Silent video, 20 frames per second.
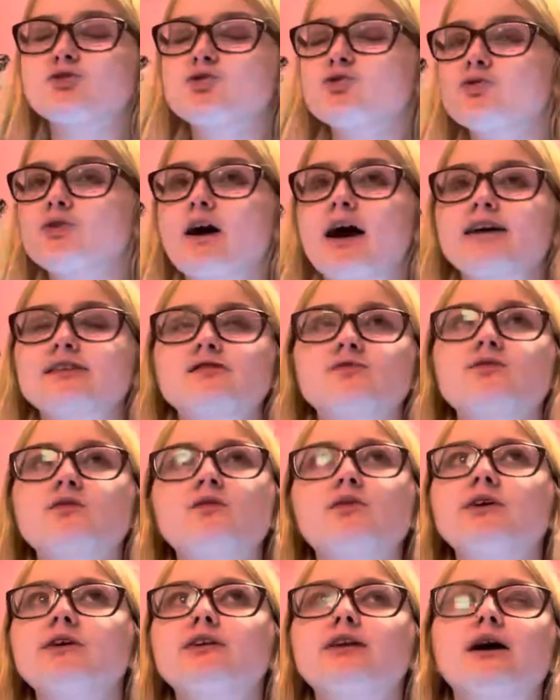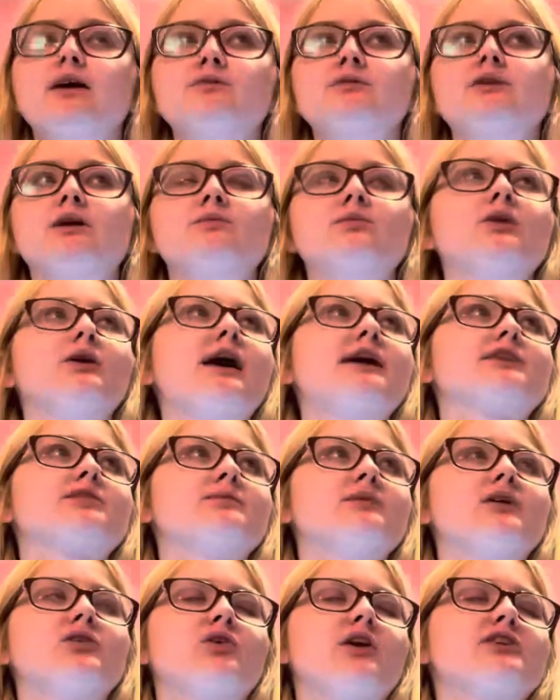true, guys. If you want to tell me something, ask
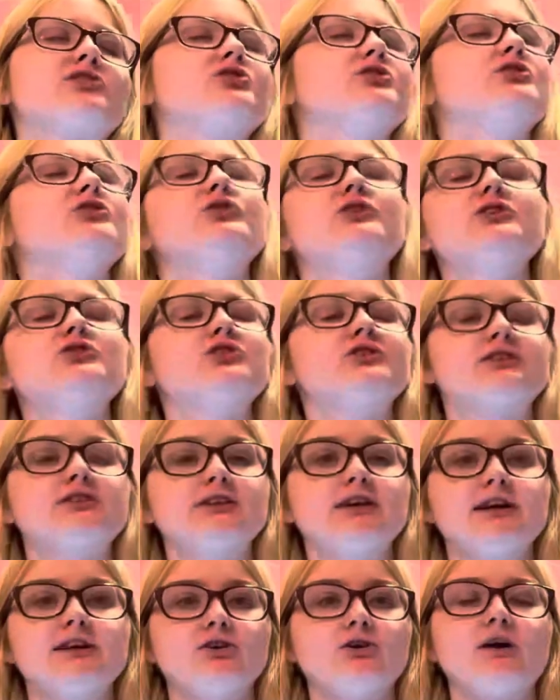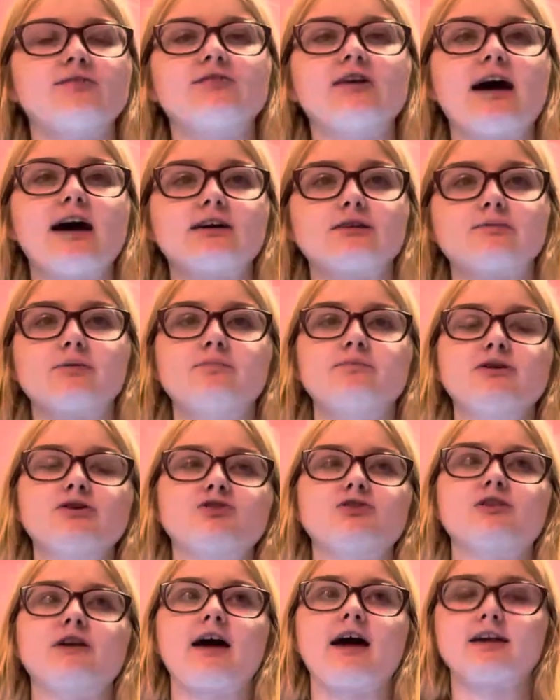me a question, you can just say. You don't have to ask
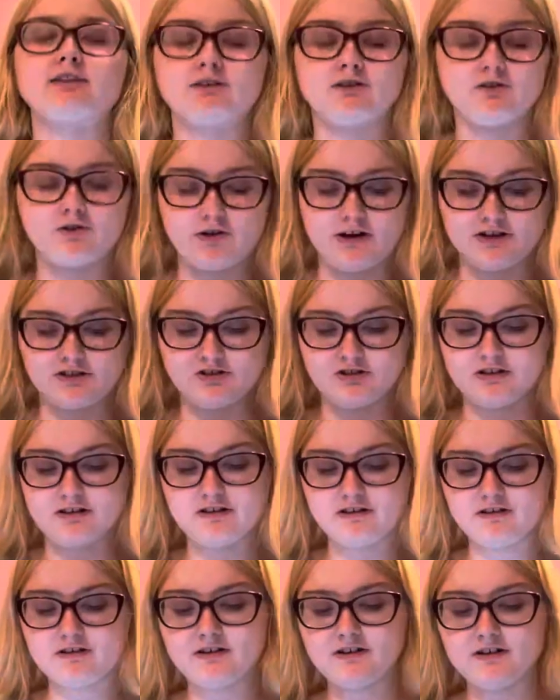permission to ask a question.